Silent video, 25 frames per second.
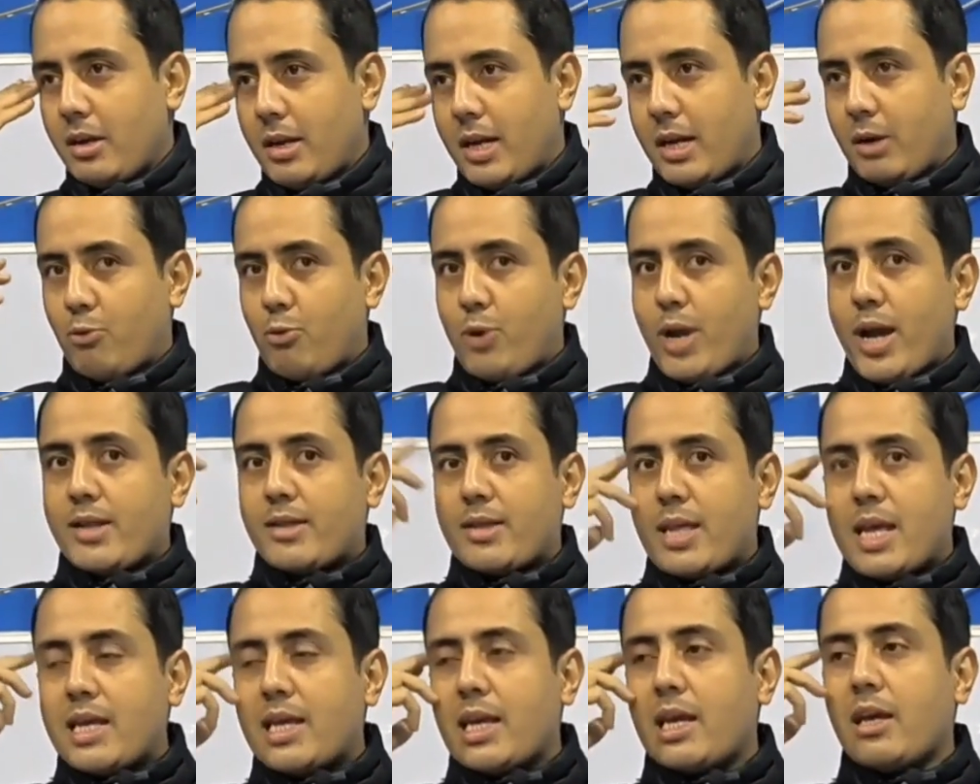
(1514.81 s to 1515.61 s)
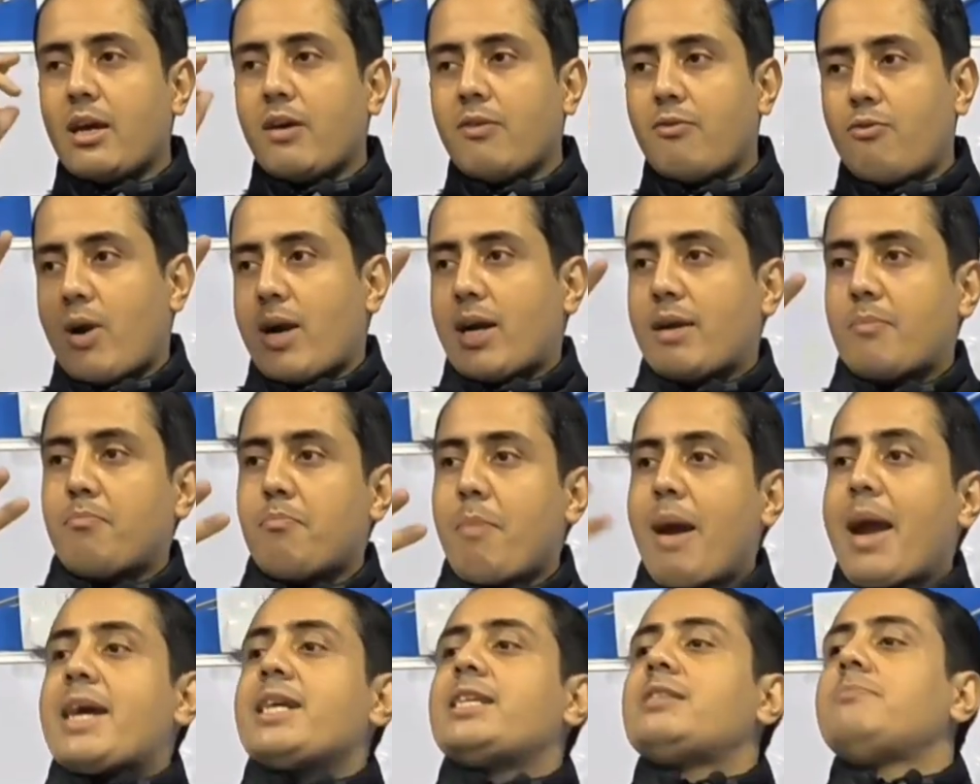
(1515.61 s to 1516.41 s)
like we are thinking of what
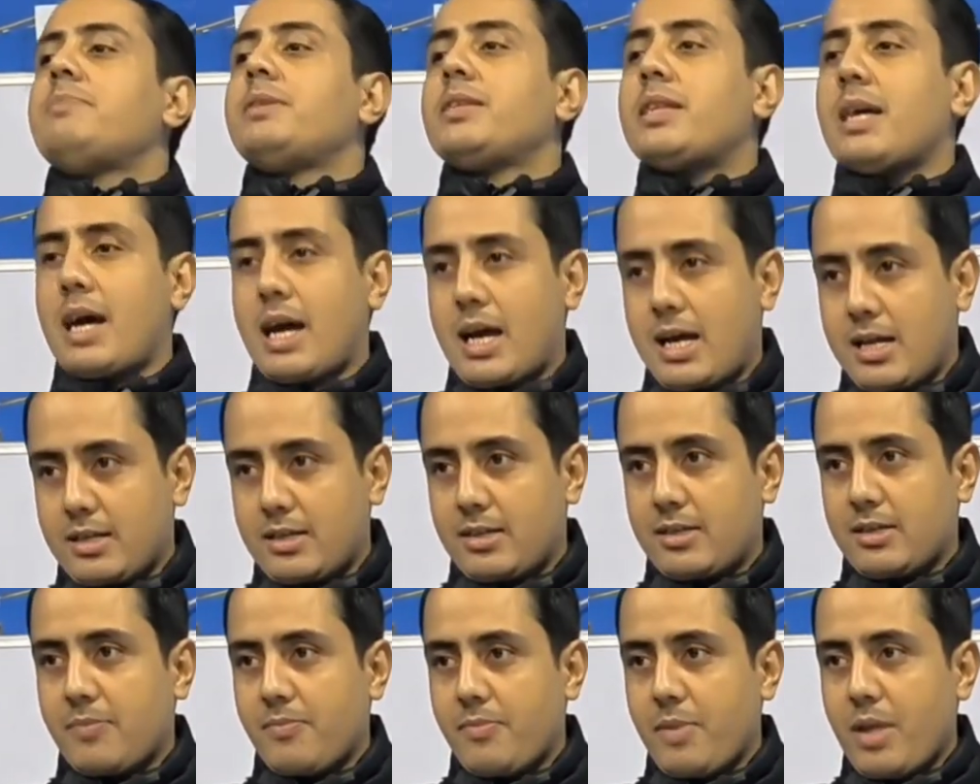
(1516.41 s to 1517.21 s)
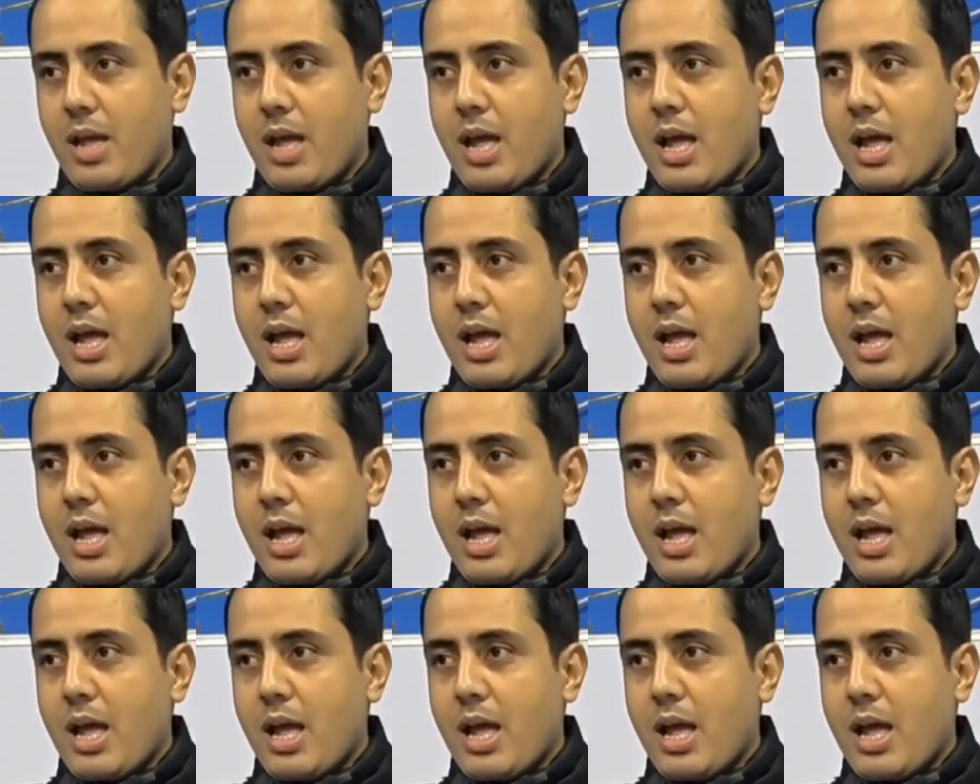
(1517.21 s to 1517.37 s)
might be the answer.